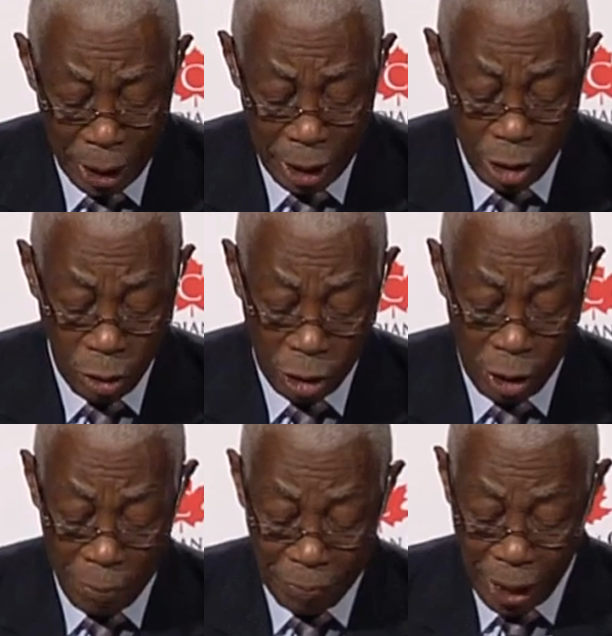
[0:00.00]
in our
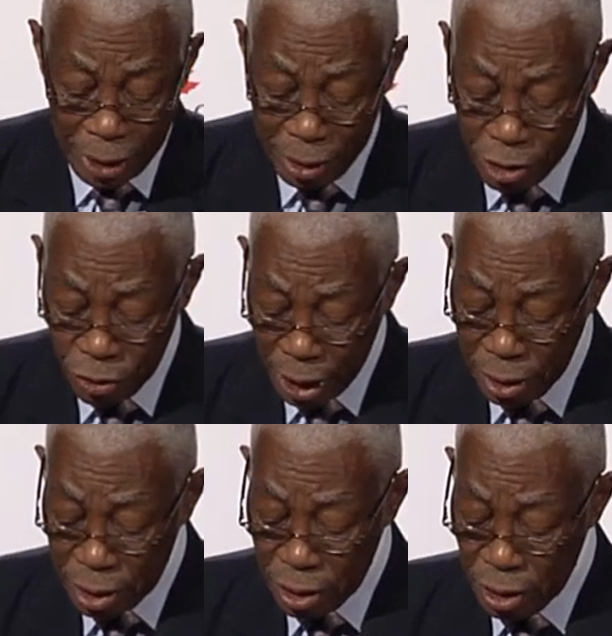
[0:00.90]
crime-fighting
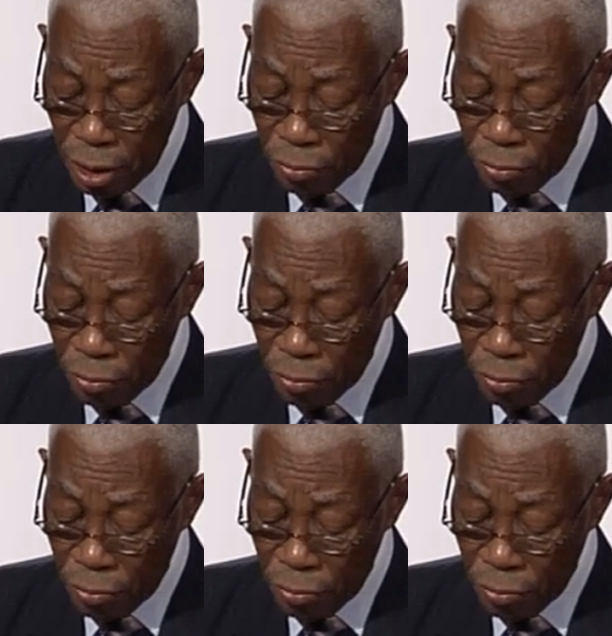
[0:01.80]
strategies